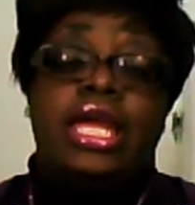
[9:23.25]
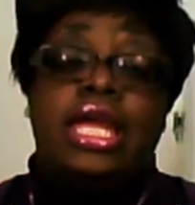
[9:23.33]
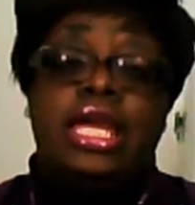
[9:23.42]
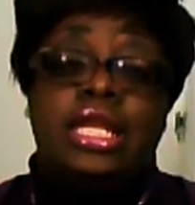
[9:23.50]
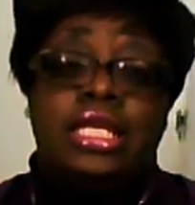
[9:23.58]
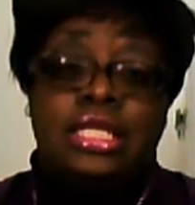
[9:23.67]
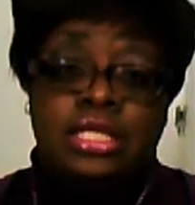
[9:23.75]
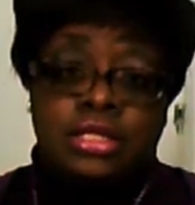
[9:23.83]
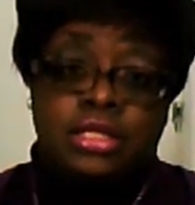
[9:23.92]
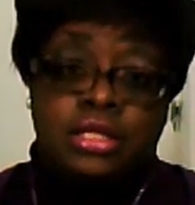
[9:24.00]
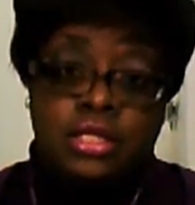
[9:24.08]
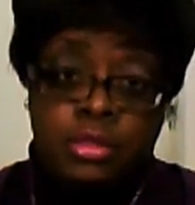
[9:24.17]
it is
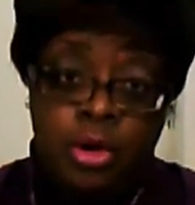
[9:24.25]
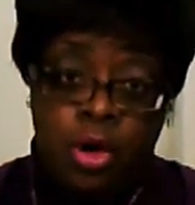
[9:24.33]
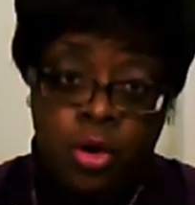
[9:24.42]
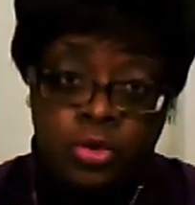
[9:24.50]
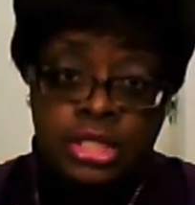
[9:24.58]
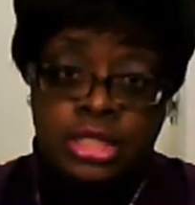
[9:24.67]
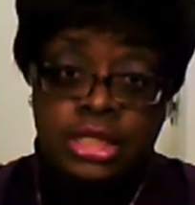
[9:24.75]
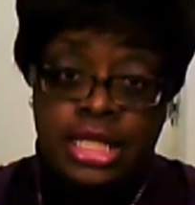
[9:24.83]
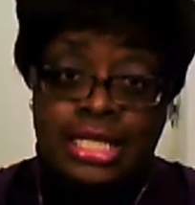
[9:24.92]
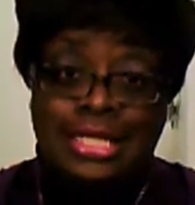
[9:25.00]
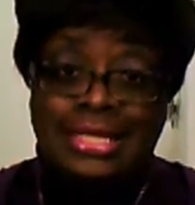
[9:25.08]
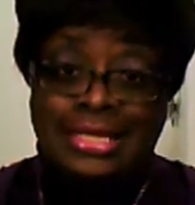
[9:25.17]

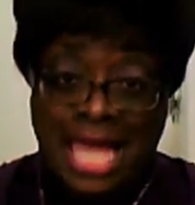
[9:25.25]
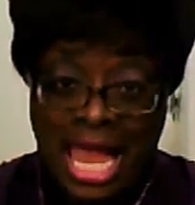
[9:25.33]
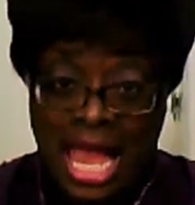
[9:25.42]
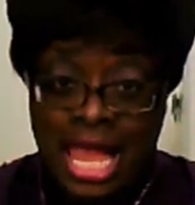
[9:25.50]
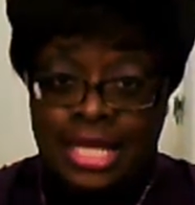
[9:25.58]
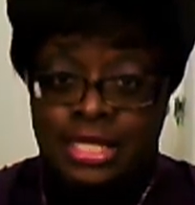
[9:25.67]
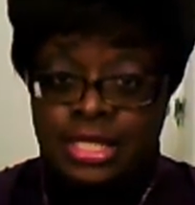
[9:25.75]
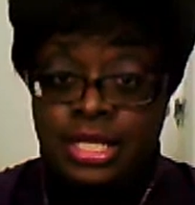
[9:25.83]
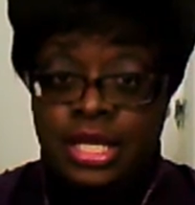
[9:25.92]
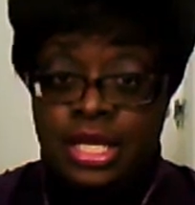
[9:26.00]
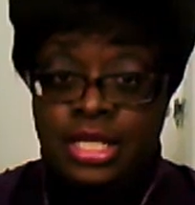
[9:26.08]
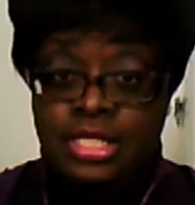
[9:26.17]
supposedly
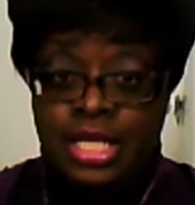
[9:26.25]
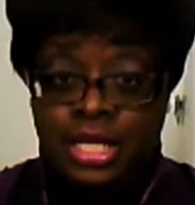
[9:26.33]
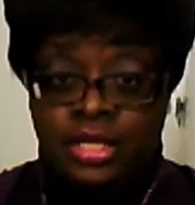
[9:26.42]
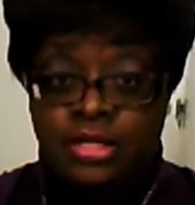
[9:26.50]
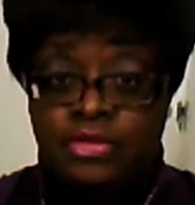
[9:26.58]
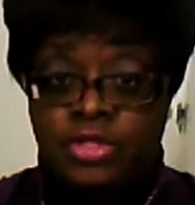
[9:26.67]
non-addictive.